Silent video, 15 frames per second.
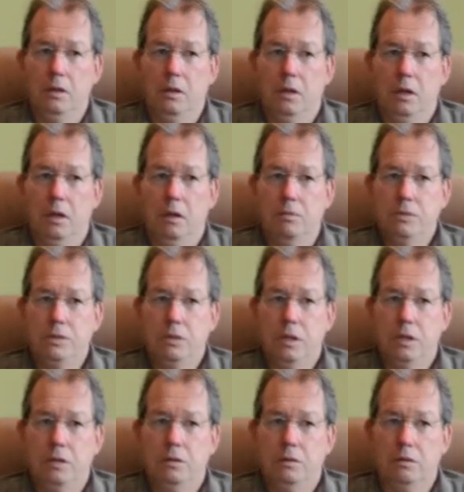I'm
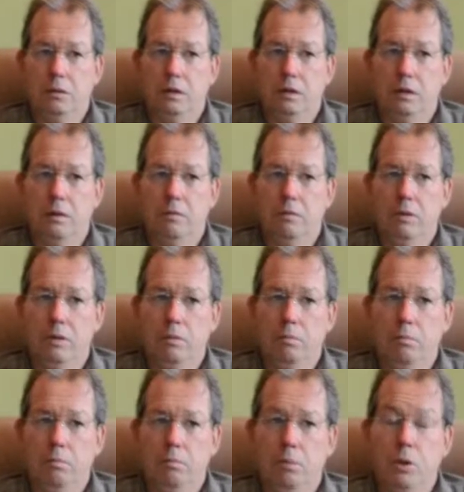starting to kind of
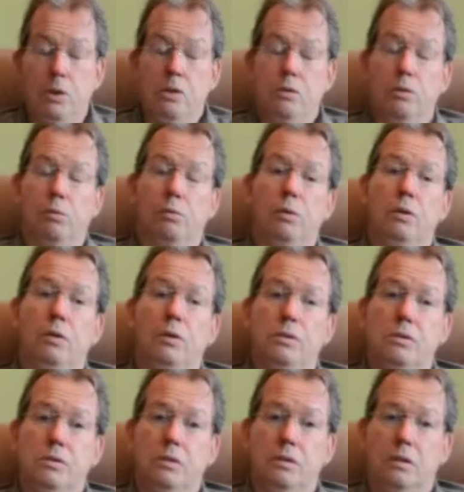put into
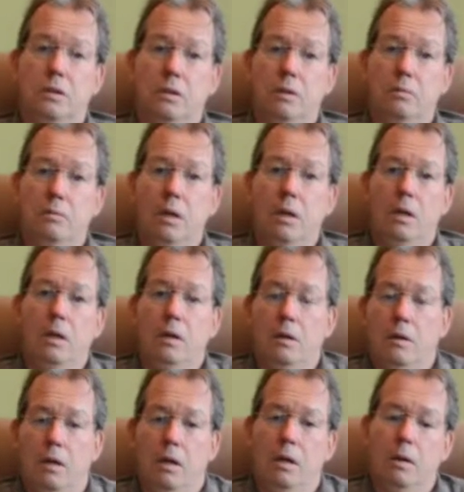words um,
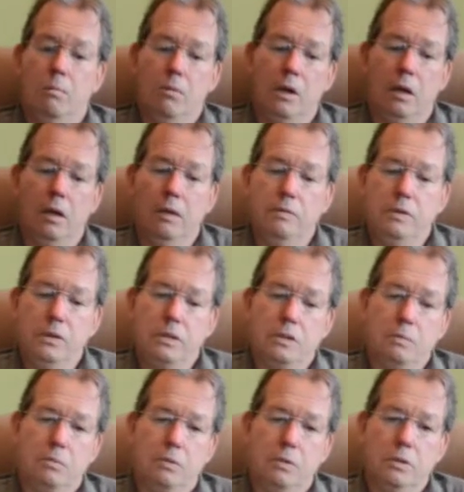uh, my lived
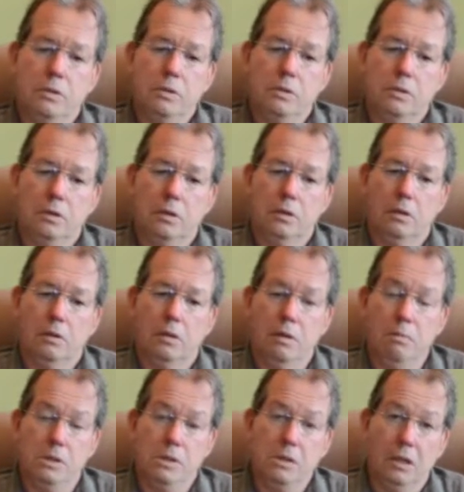experience, uh,
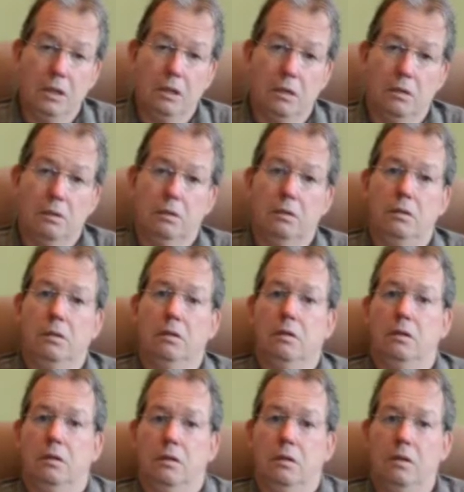in particular,
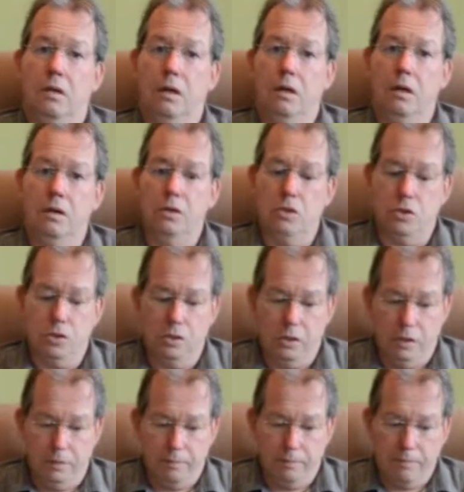in the
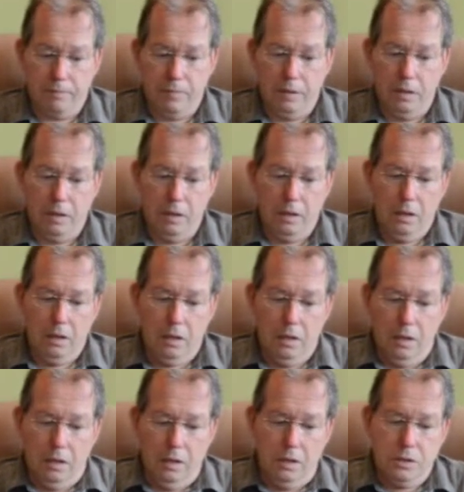journey.
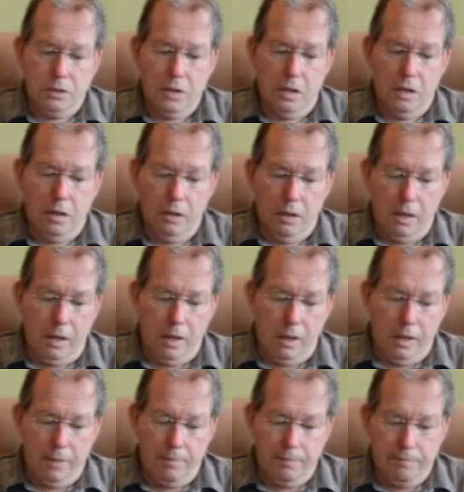So.
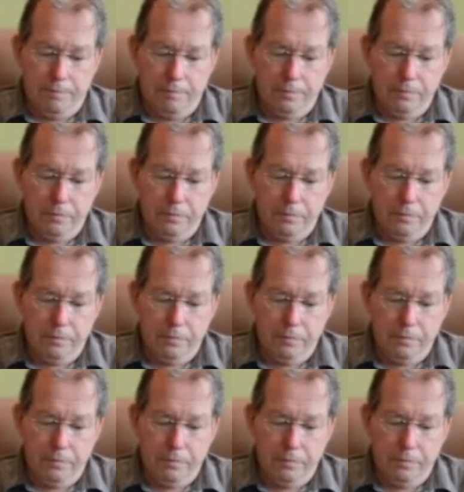Um,